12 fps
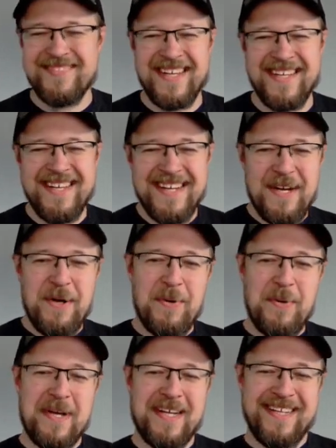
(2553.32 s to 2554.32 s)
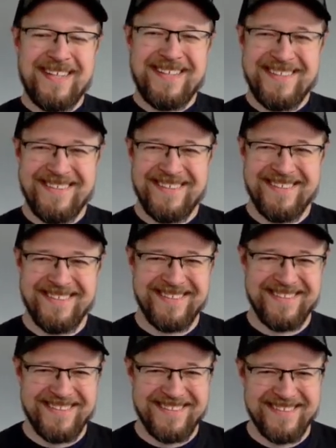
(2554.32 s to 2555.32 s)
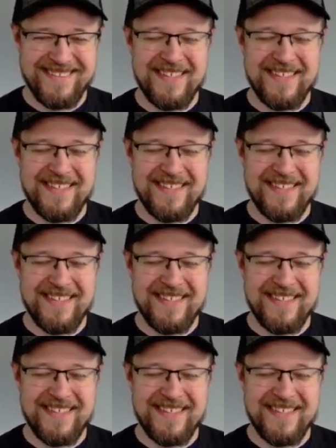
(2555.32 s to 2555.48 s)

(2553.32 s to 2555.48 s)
because that is actually so true.